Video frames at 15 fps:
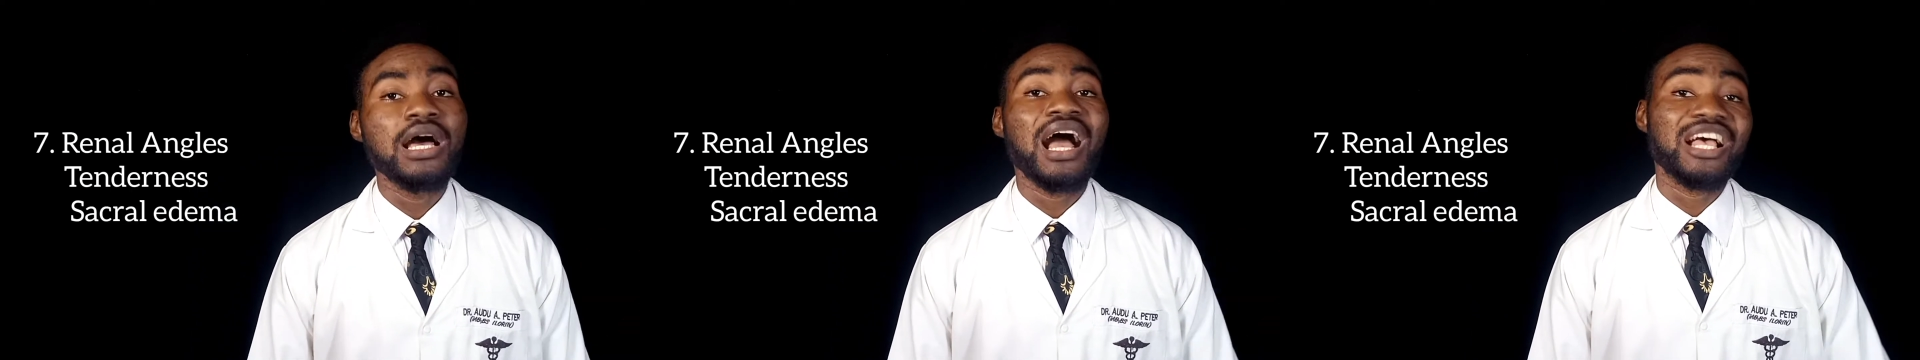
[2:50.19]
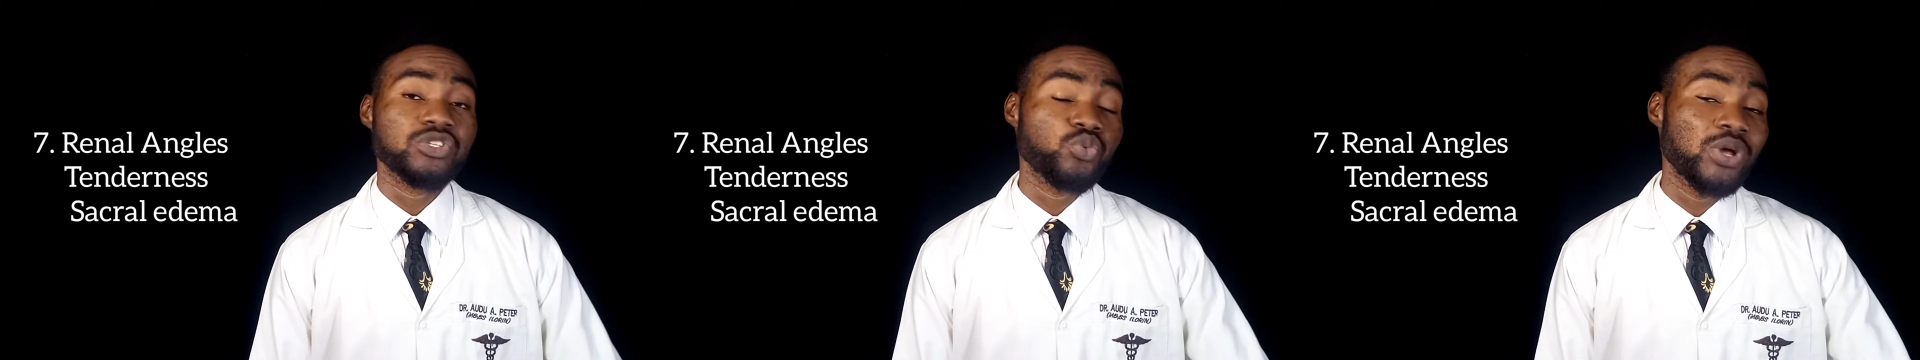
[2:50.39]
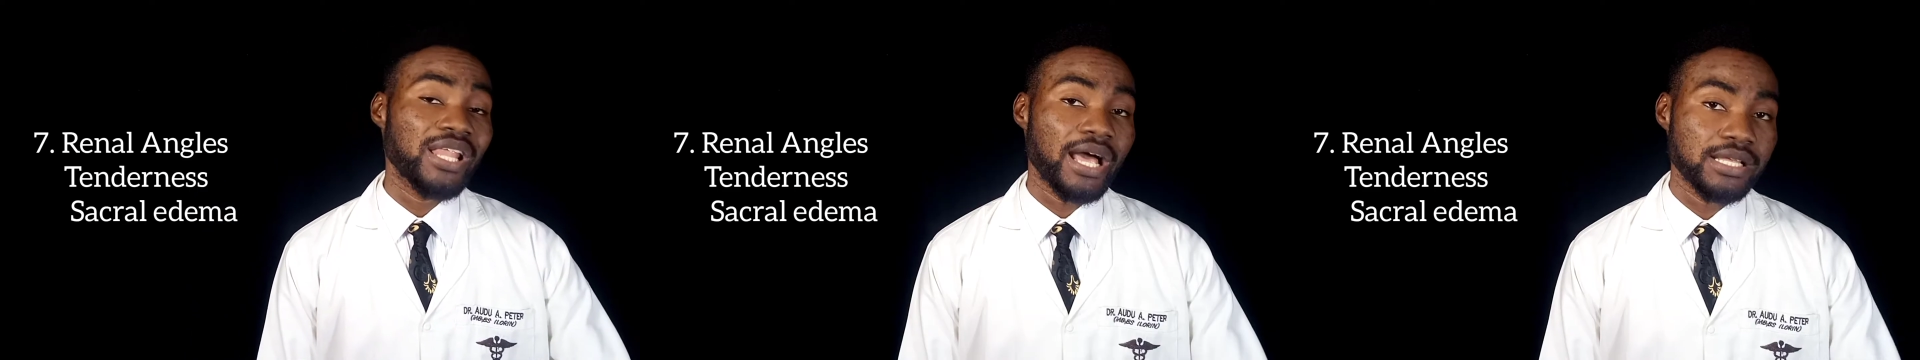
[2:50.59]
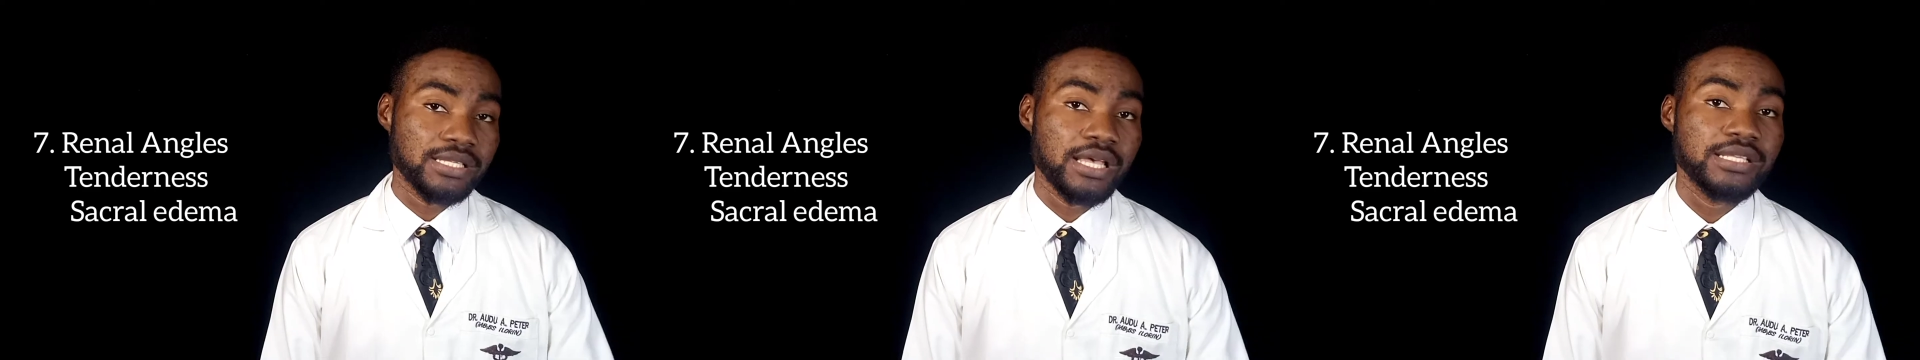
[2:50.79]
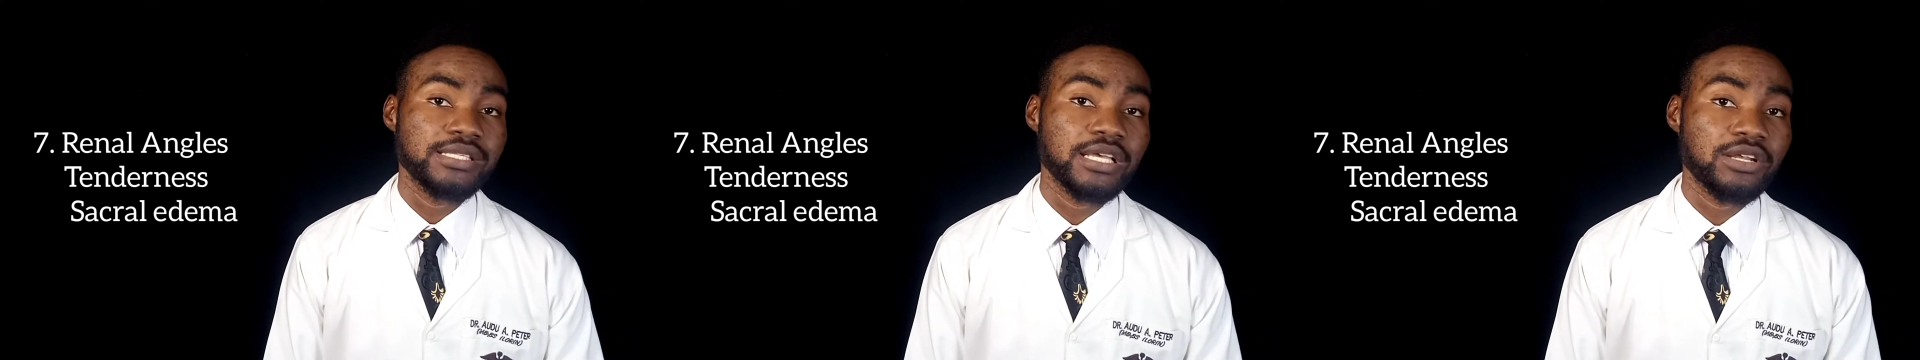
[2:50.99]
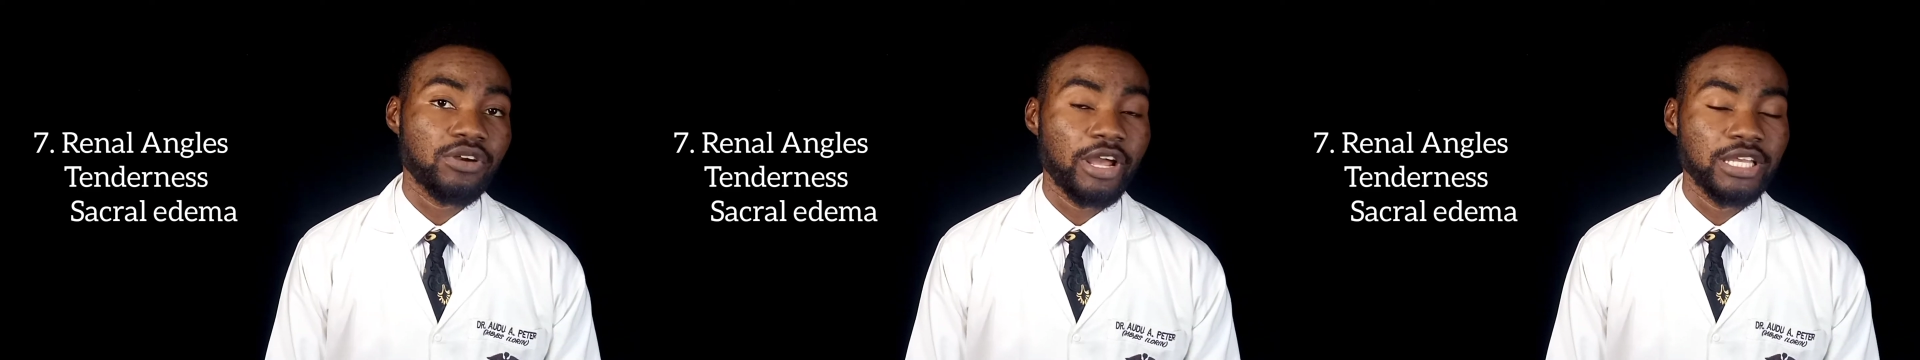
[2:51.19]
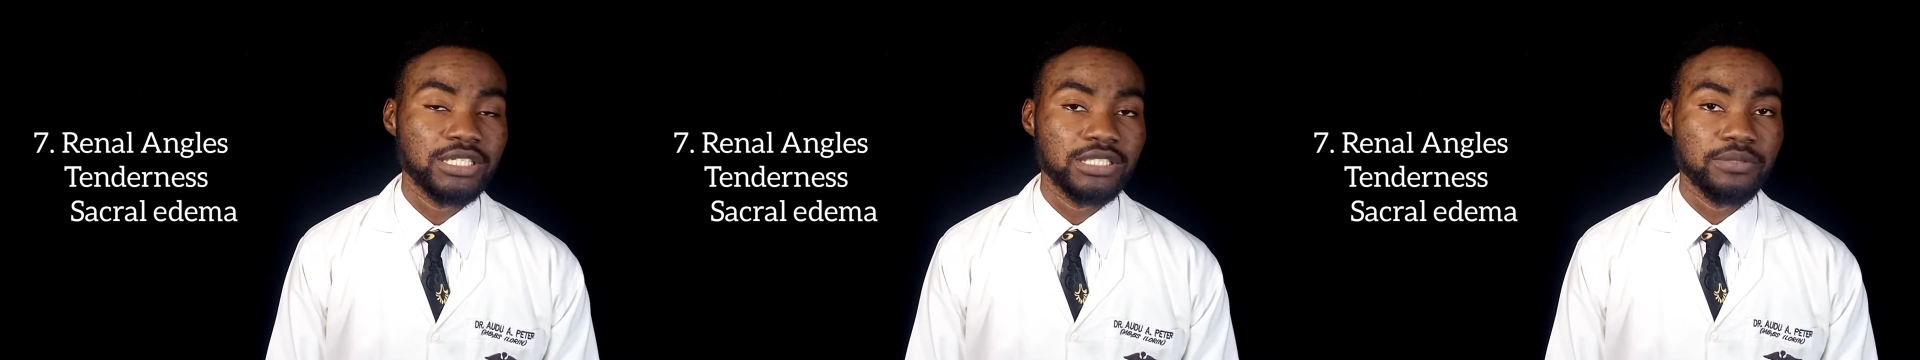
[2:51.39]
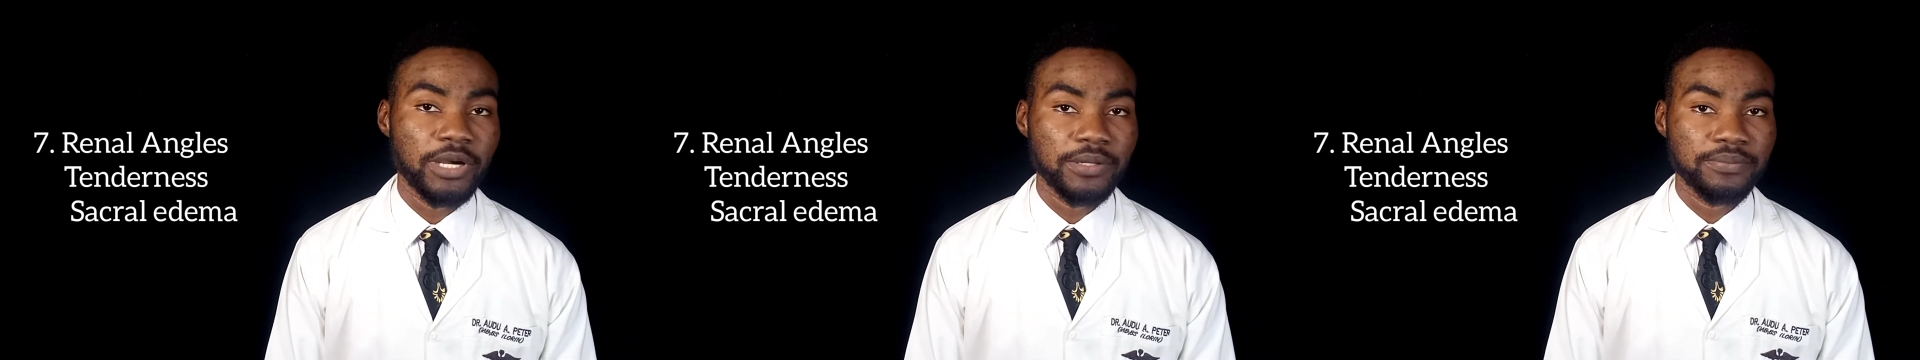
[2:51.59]
as well as sacral
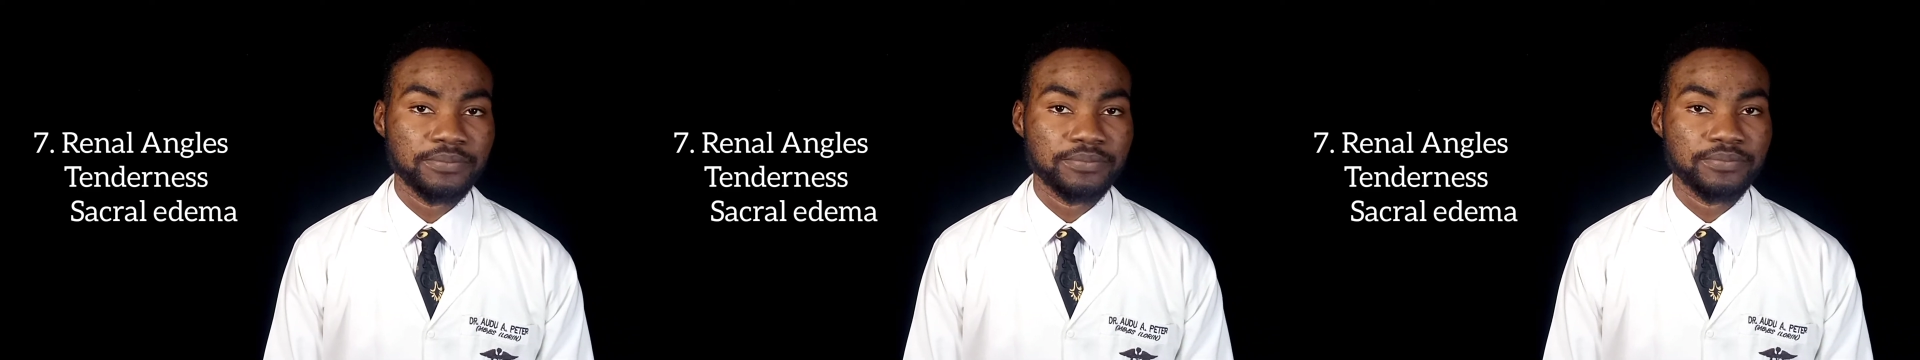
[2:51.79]
edema.